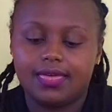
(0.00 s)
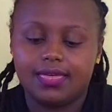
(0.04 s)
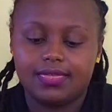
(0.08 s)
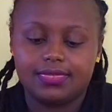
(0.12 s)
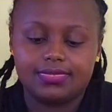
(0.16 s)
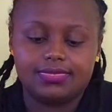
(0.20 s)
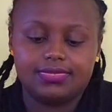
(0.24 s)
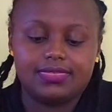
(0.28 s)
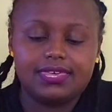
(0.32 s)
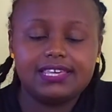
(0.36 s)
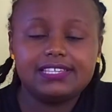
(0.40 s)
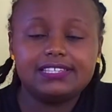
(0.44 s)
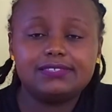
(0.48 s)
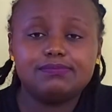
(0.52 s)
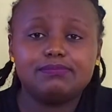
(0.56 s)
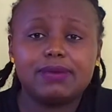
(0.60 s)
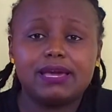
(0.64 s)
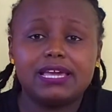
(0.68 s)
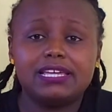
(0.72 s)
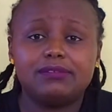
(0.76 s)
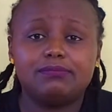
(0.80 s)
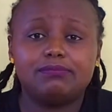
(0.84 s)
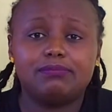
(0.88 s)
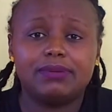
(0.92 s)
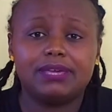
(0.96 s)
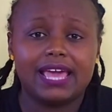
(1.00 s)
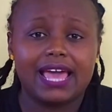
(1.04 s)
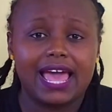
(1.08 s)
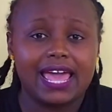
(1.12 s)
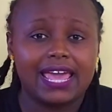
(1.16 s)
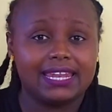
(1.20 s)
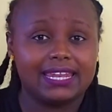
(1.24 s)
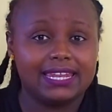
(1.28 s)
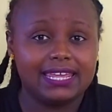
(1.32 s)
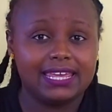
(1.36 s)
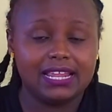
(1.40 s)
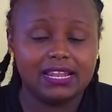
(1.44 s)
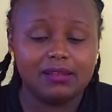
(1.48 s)
This might be
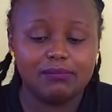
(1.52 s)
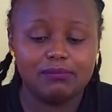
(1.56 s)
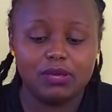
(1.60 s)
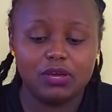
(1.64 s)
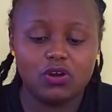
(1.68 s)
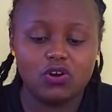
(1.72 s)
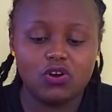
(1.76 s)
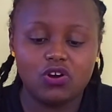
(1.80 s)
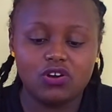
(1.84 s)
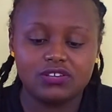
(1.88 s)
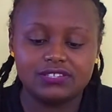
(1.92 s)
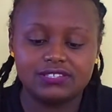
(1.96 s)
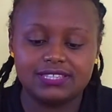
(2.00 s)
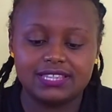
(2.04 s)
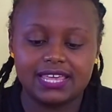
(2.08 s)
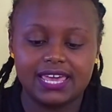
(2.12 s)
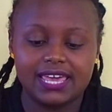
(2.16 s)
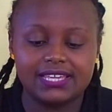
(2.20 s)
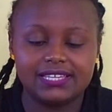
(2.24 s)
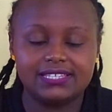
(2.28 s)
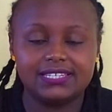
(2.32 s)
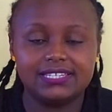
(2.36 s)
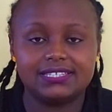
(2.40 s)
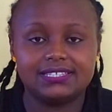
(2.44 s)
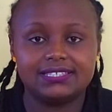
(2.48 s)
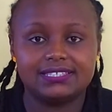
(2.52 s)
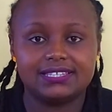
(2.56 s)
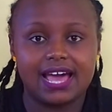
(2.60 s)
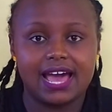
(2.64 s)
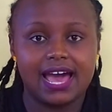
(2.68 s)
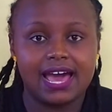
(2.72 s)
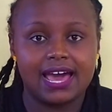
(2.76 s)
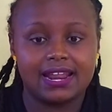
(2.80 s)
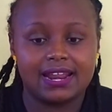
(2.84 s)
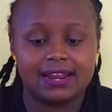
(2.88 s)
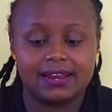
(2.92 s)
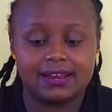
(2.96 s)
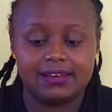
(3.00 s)
ideal because the edges
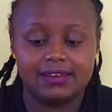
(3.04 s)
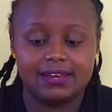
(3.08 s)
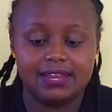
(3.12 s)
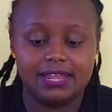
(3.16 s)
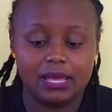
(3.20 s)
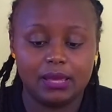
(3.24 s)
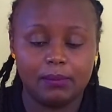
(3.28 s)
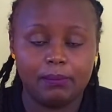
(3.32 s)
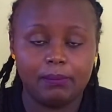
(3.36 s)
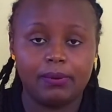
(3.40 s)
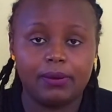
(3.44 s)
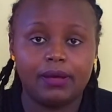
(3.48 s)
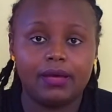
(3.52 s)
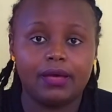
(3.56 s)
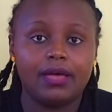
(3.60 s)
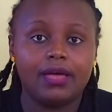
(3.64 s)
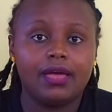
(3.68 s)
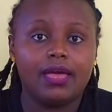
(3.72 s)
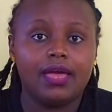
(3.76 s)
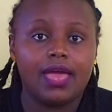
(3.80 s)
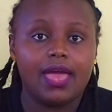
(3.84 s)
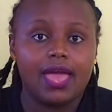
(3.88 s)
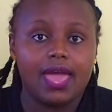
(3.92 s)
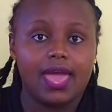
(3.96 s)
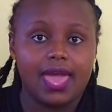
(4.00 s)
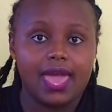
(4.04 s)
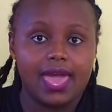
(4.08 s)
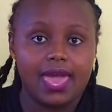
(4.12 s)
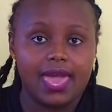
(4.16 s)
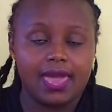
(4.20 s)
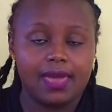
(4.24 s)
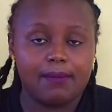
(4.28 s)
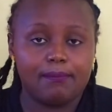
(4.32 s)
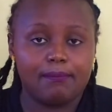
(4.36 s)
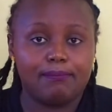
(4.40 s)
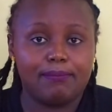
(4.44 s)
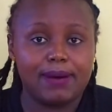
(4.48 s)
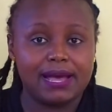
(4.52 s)
are deep,
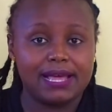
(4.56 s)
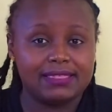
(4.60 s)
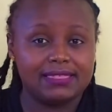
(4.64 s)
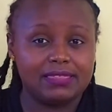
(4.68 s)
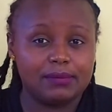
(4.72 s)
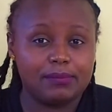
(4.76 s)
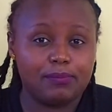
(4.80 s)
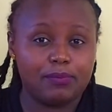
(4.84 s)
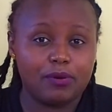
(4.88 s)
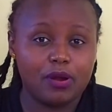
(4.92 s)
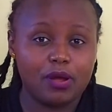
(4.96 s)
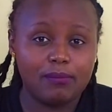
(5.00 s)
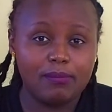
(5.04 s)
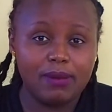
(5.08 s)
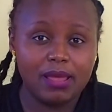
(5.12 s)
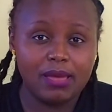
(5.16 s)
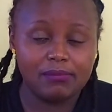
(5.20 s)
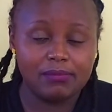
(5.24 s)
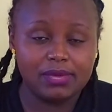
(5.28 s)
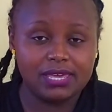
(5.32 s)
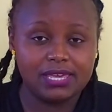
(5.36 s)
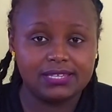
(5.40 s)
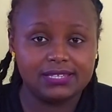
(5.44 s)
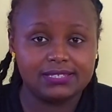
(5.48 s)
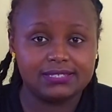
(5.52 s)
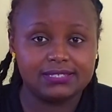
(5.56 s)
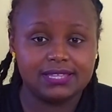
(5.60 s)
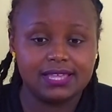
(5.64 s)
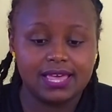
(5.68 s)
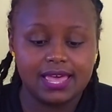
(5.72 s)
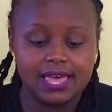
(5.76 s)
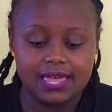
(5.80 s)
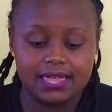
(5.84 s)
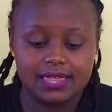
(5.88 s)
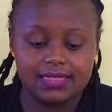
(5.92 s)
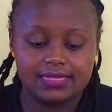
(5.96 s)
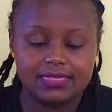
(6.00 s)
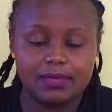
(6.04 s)
but the problem is
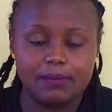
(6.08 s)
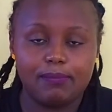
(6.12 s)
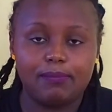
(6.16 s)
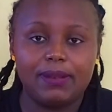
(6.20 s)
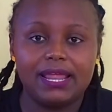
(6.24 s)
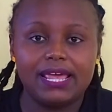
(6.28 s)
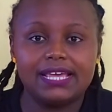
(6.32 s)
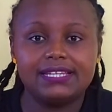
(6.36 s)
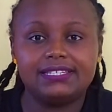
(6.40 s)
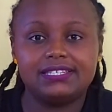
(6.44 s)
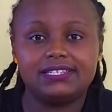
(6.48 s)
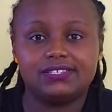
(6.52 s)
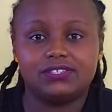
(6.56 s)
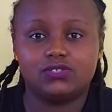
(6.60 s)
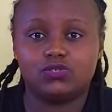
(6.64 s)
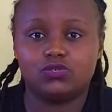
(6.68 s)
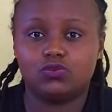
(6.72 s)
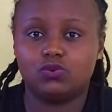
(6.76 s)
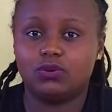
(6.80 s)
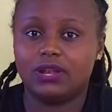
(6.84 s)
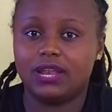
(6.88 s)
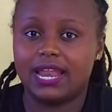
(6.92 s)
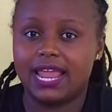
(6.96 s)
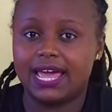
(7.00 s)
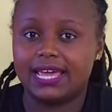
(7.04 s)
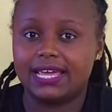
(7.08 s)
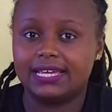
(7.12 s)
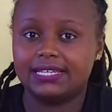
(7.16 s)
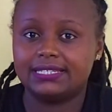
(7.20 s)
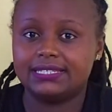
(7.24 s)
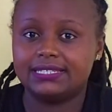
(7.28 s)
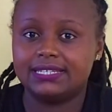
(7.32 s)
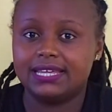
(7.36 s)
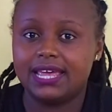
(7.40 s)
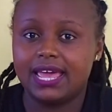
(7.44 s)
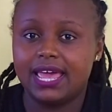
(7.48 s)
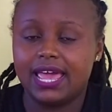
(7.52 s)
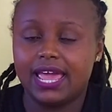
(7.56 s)
the plate is too light,
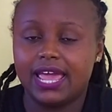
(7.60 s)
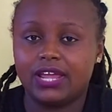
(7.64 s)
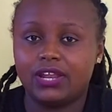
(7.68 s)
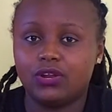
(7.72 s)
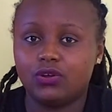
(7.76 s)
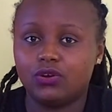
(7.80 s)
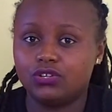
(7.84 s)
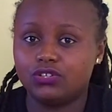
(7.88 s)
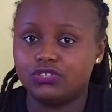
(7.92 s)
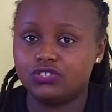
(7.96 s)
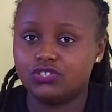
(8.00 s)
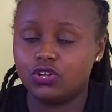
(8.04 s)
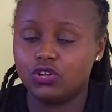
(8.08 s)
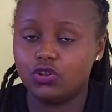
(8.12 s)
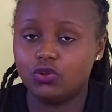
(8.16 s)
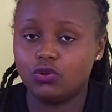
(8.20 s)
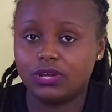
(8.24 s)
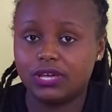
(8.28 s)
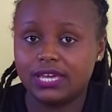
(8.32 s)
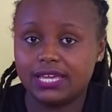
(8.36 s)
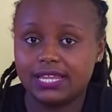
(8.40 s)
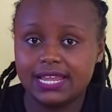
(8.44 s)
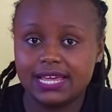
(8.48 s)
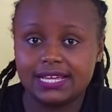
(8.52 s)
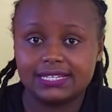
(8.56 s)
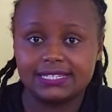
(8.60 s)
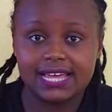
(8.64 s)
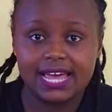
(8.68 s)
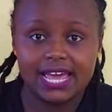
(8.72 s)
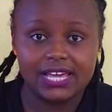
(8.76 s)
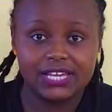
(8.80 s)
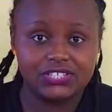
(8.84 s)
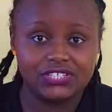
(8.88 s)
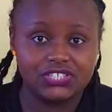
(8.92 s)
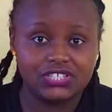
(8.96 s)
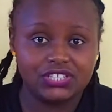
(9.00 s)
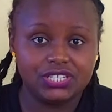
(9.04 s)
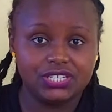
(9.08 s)
and also looking at
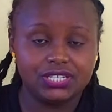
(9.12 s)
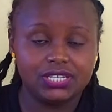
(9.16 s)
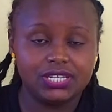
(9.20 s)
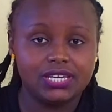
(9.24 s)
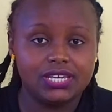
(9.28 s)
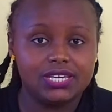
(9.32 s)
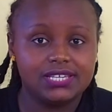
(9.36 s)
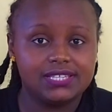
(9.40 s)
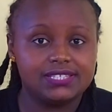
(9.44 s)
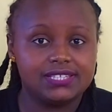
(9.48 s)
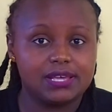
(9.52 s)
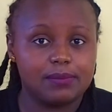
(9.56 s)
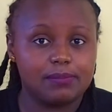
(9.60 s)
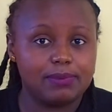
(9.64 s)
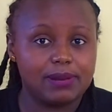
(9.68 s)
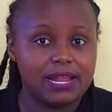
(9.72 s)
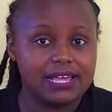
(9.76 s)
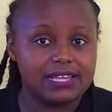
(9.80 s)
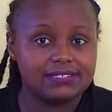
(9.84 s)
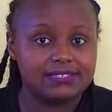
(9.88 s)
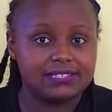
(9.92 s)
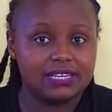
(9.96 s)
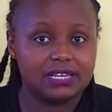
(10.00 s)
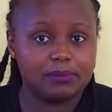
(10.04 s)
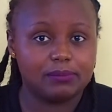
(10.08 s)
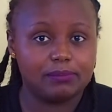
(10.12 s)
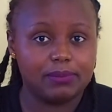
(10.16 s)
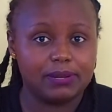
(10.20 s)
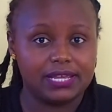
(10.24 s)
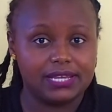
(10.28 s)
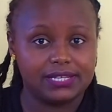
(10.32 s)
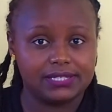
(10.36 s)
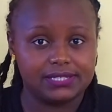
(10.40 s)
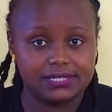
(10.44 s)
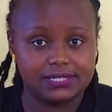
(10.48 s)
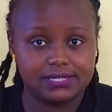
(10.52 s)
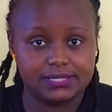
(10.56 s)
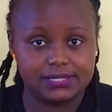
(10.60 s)
hygiene, it's a plastic
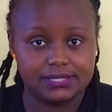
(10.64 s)
plate.